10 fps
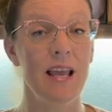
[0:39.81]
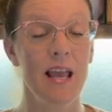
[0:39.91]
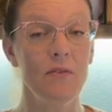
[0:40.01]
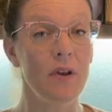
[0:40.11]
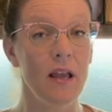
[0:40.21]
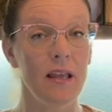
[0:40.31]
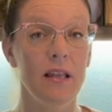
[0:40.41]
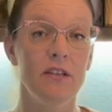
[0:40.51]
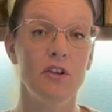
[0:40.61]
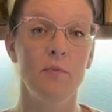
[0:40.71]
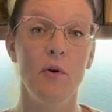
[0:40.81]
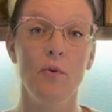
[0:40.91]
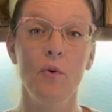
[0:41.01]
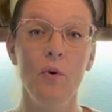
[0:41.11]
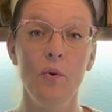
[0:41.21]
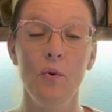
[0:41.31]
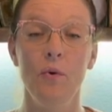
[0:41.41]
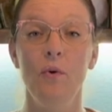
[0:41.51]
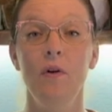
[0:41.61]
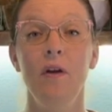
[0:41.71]
and ranunculus are both
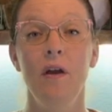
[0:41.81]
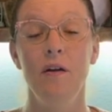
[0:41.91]
cool